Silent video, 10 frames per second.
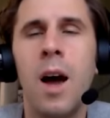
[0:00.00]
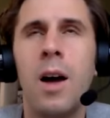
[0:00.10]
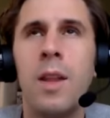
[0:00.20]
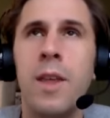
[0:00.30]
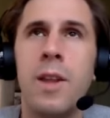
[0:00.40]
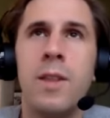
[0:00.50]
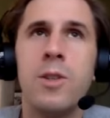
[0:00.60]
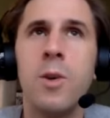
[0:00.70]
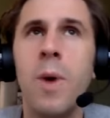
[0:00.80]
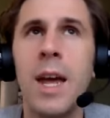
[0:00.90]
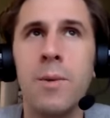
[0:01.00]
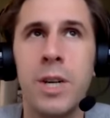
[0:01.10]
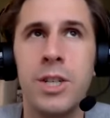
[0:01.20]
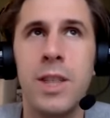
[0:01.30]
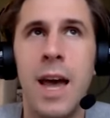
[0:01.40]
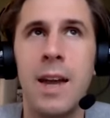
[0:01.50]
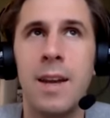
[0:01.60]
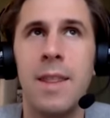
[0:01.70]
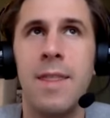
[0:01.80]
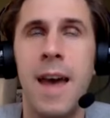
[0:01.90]
there's a way in which that
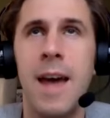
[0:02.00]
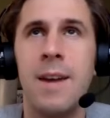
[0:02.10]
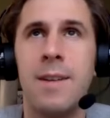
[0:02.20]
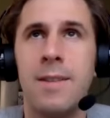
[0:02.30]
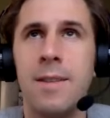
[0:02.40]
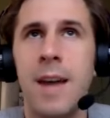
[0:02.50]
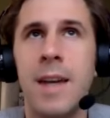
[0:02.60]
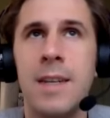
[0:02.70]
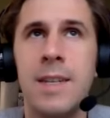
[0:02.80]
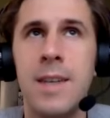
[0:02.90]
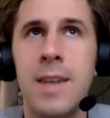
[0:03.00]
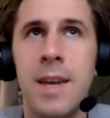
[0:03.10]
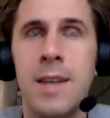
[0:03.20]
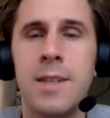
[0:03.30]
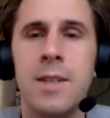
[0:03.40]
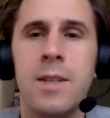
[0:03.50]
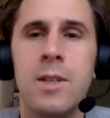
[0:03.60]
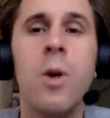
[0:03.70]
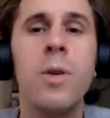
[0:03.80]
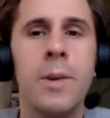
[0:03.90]
idea isn't
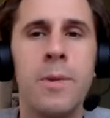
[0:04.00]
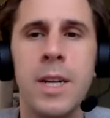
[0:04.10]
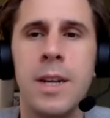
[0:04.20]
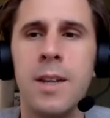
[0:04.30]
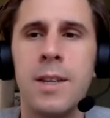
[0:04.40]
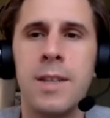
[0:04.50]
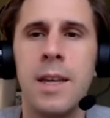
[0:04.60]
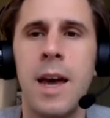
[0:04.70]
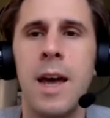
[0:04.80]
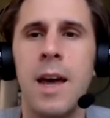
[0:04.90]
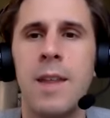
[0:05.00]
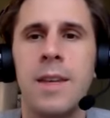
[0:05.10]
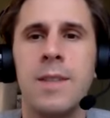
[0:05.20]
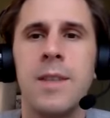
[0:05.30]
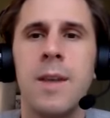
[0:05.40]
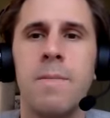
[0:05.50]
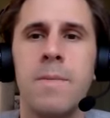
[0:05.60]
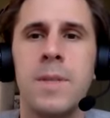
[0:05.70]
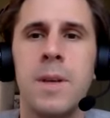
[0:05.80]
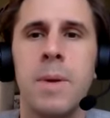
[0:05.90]
totally ridiculous. I think
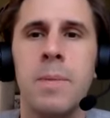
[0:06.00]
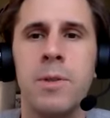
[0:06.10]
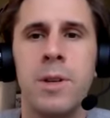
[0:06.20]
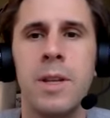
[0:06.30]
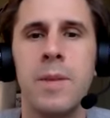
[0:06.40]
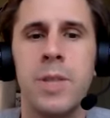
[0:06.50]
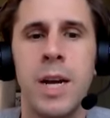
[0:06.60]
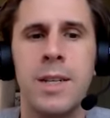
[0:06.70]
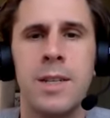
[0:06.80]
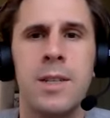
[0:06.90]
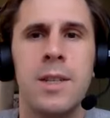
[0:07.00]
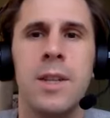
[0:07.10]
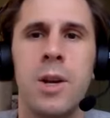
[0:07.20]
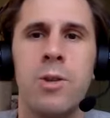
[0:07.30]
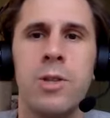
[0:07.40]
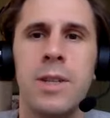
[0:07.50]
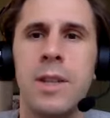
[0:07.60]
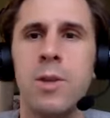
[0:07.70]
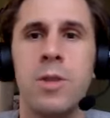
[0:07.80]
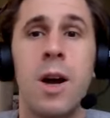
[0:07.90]
some people certainly objected to the notion
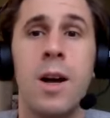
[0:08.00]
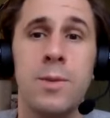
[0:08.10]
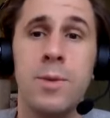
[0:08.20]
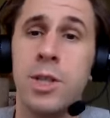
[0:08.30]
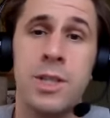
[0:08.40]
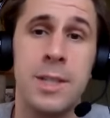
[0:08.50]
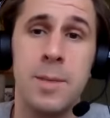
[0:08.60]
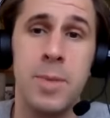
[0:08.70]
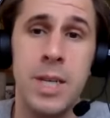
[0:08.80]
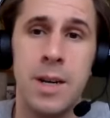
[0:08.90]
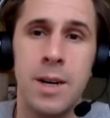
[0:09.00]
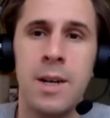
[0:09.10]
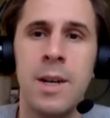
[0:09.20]
that those costs would just disappear.